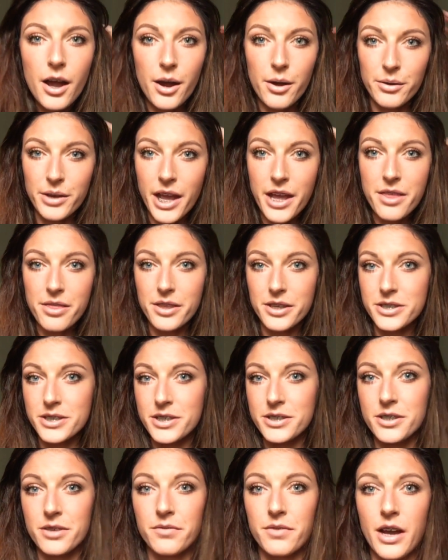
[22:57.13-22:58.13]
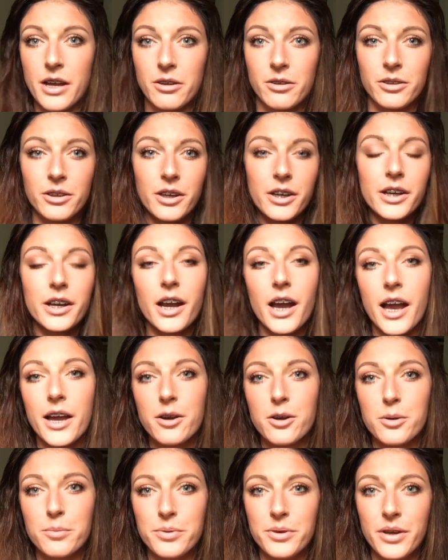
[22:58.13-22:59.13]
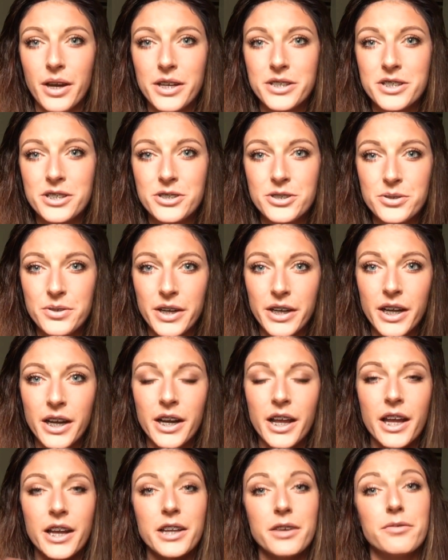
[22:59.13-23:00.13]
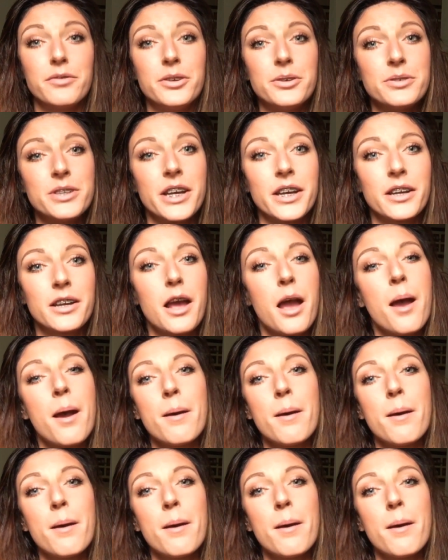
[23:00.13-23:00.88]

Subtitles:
Okay, this is the final look. I hope you guys enjoyed it, and if you did,